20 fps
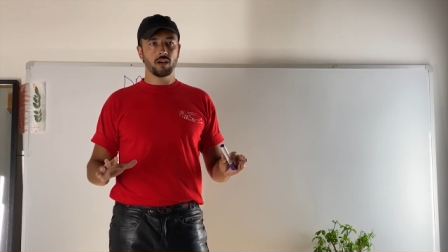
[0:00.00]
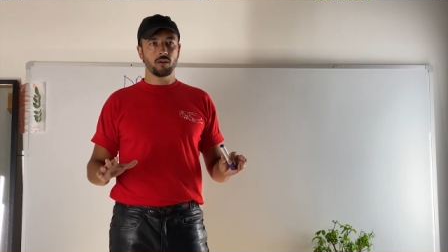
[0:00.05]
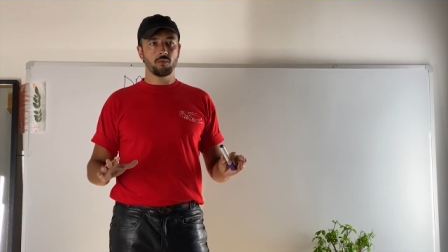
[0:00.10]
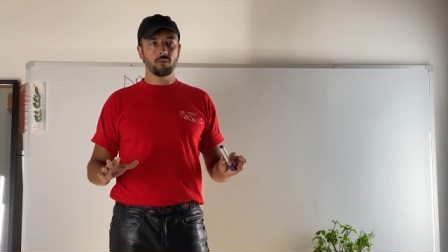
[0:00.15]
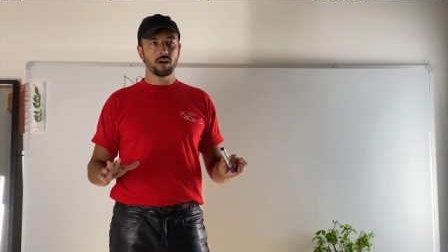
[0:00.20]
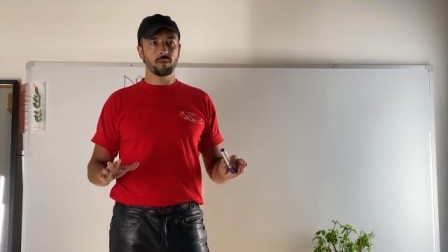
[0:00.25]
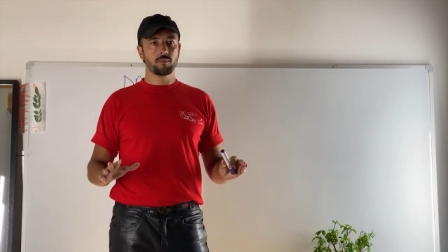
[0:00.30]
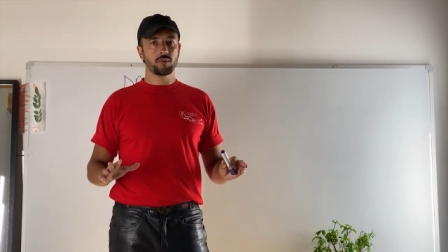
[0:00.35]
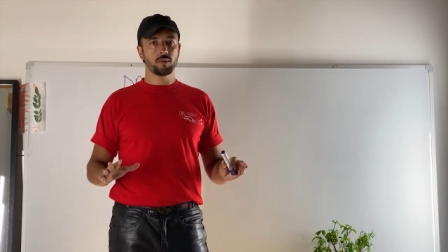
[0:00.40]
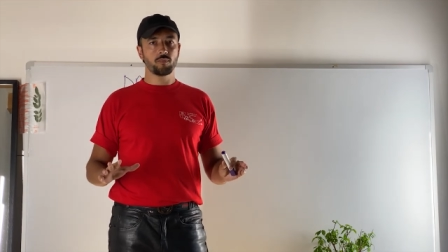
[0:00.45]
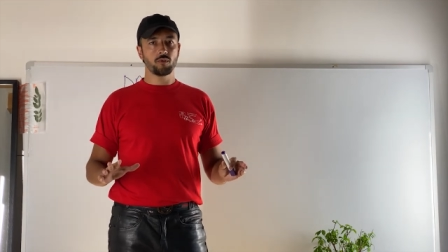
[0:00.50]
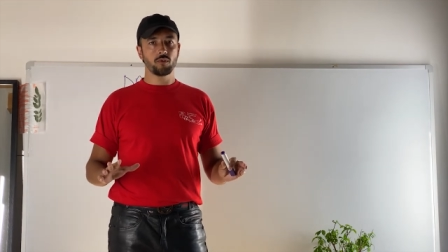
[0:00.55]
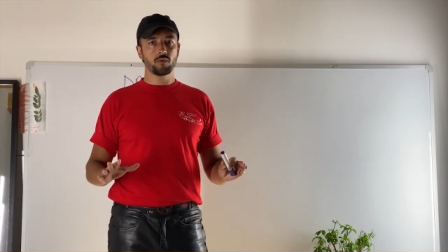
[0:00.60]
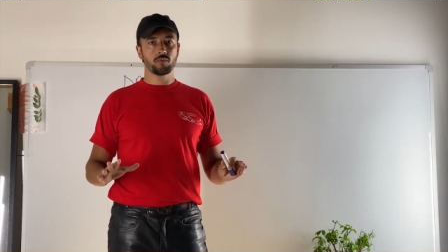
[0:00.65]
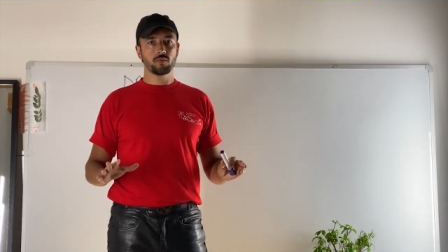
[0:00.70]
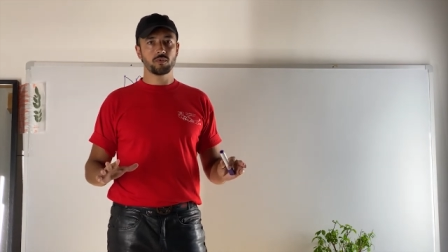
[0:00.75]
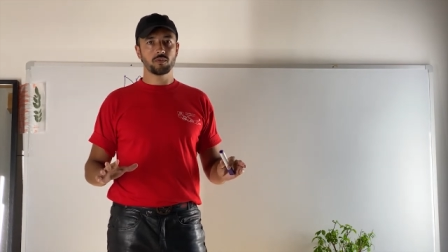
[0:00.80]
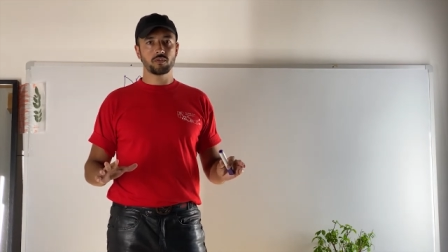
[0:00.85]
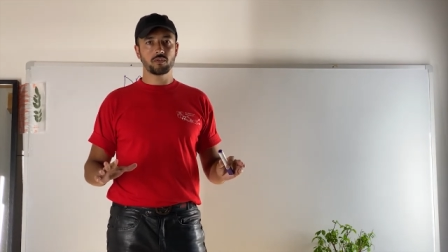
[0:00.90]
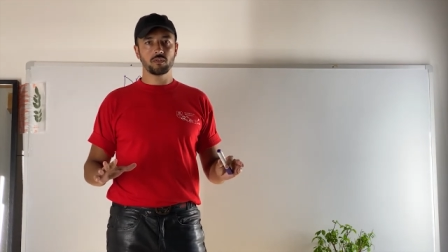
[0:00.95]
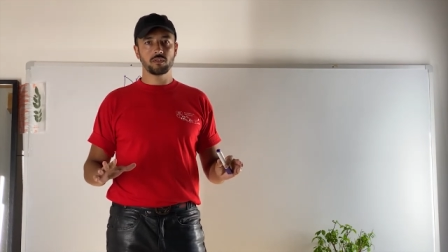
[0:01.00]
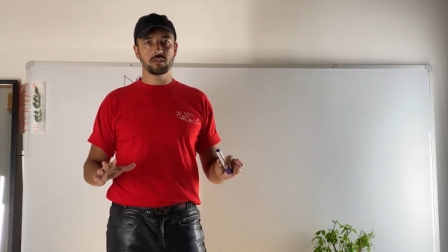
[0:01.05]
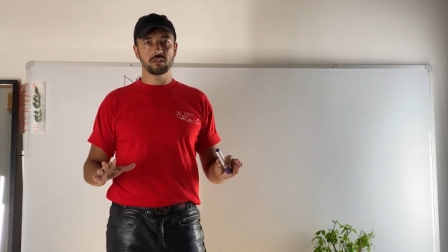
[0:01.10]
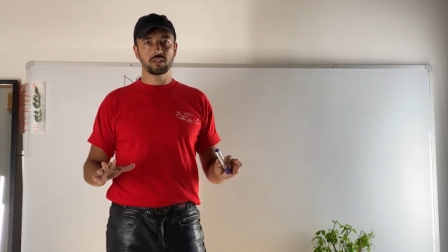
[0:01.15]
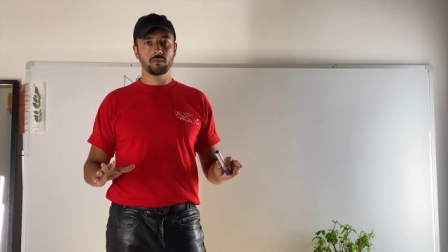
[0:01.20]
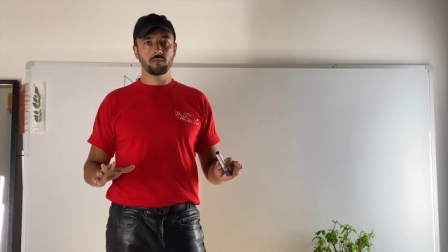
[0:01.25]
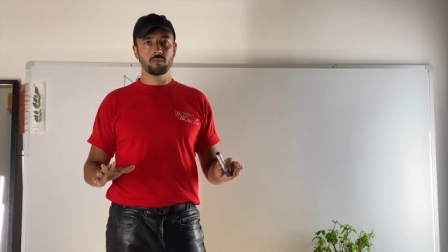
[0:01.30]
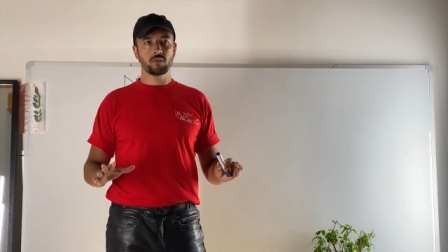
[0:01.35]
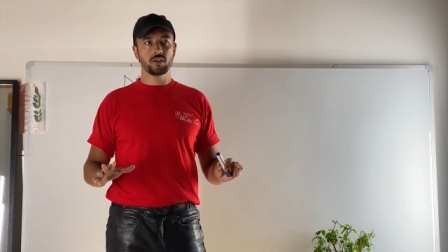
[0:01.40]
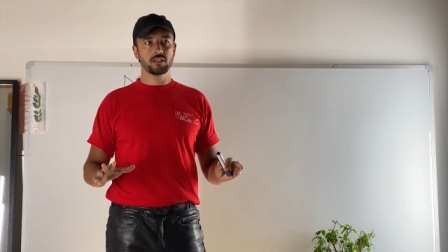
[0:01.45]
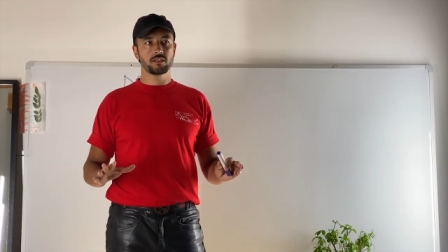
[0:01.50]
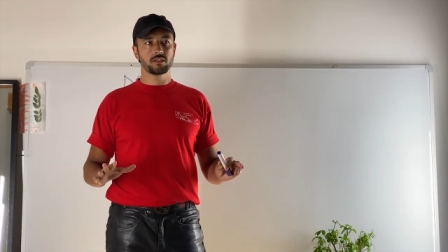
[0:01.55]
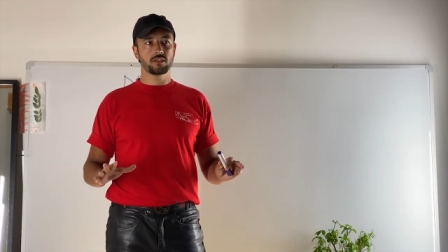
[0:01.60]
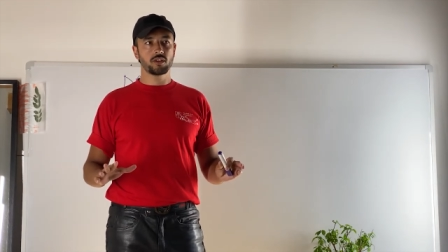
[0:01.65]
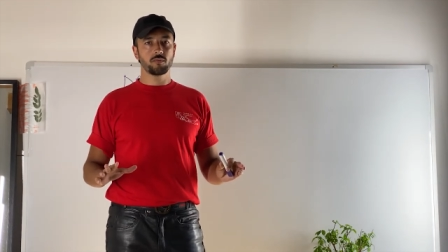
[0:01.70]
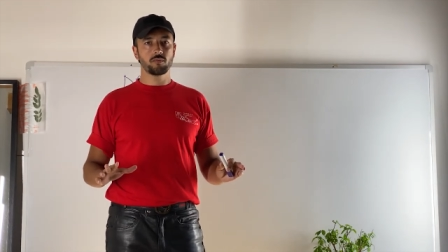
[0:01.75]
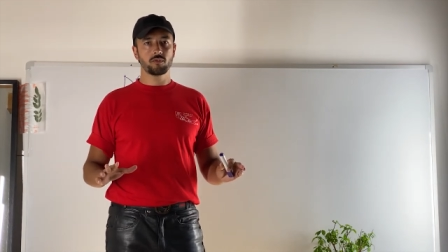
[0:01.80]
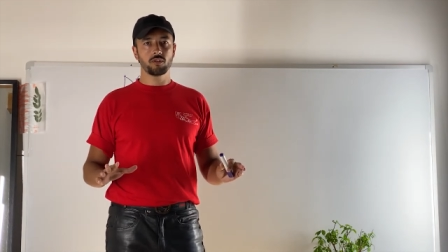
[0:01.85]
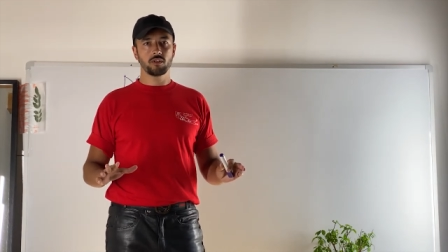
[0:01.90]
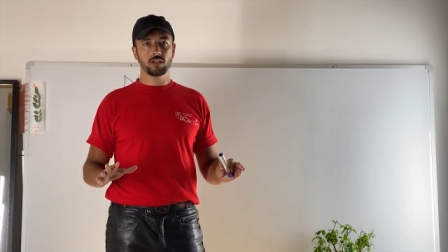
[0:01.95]
where people would simply
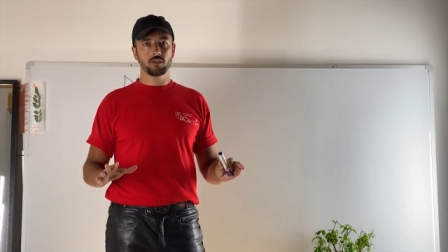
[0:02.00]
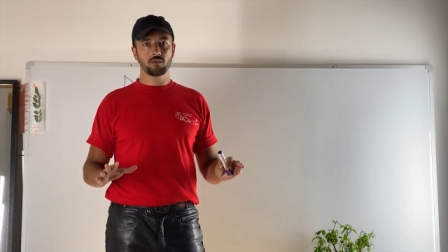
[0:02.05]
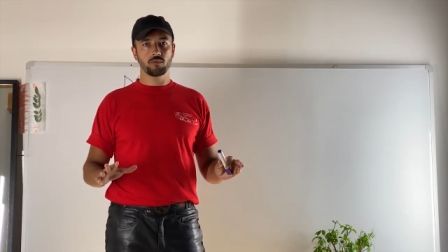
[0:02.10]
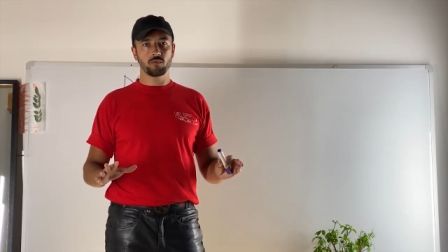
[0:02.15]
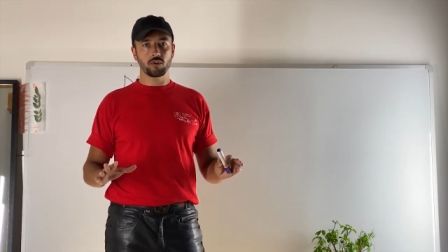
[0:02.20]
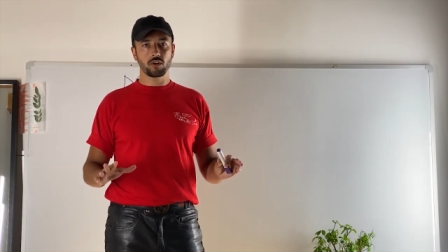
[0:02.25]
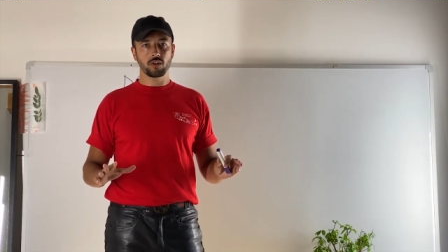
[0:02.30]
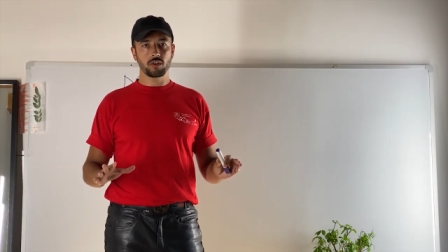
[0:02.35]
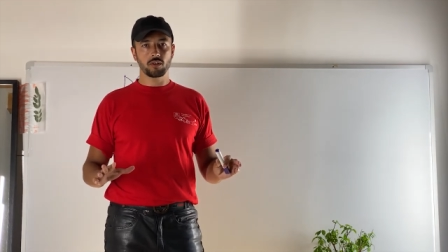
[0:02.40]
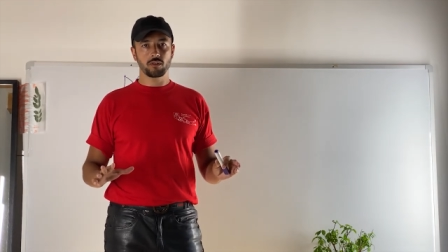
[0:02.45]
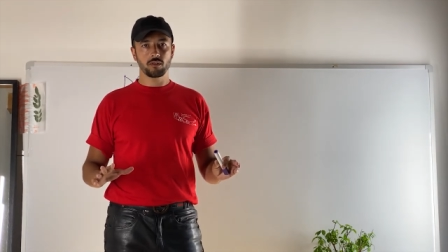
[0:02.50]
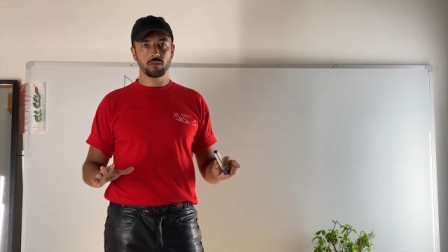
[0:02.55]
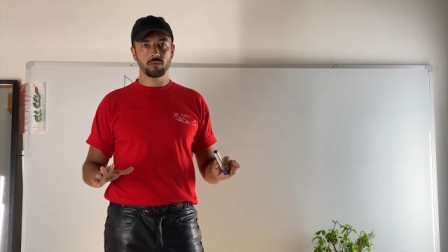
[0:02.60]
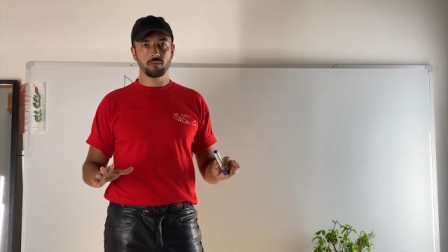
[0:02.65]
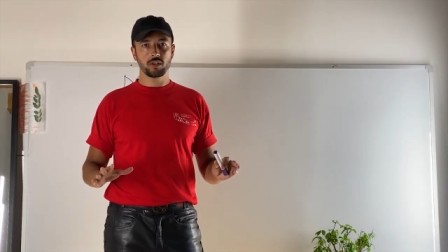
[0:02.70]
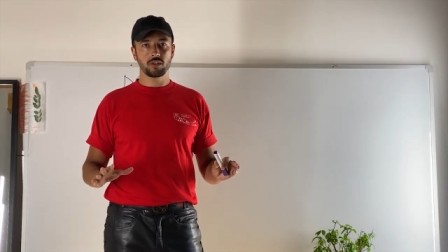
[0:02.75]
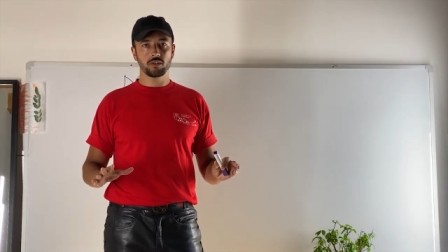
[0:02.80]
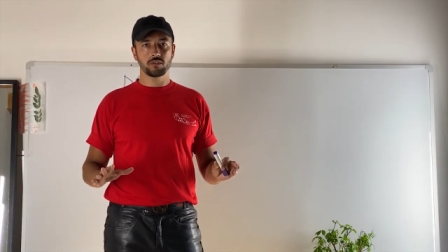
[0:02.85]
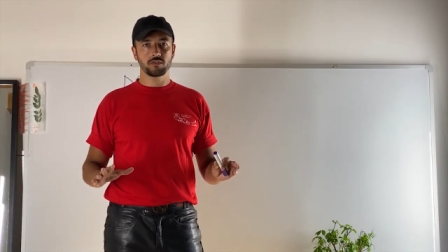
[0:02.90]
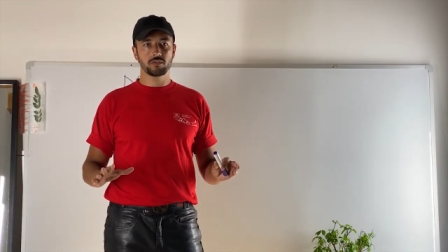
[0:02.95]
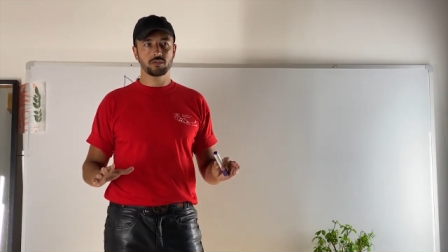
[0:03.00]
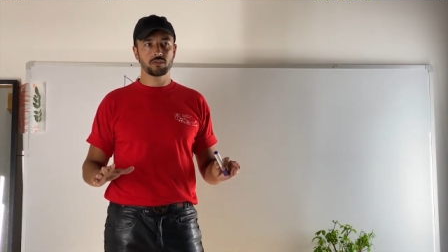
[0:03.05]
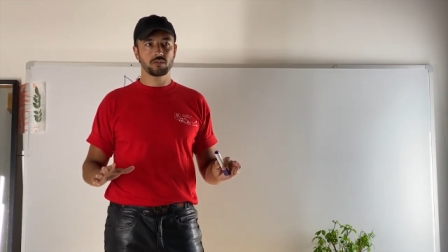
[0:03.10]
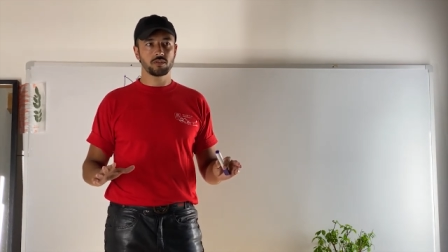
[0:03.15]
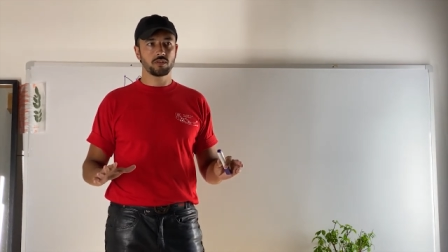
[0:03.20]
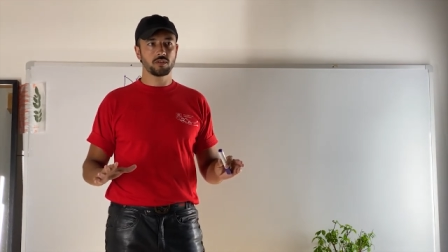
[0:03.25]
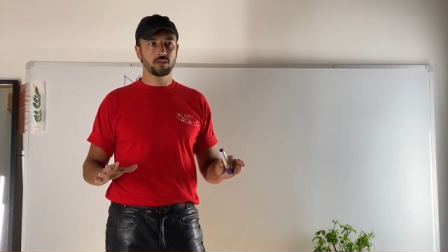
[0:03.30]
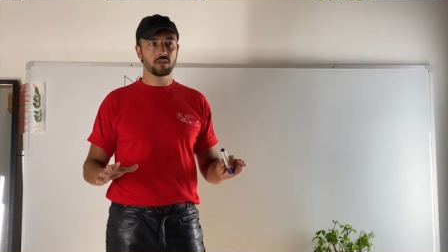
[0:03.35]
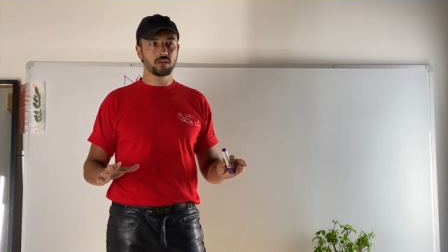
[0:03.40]
stop going to work because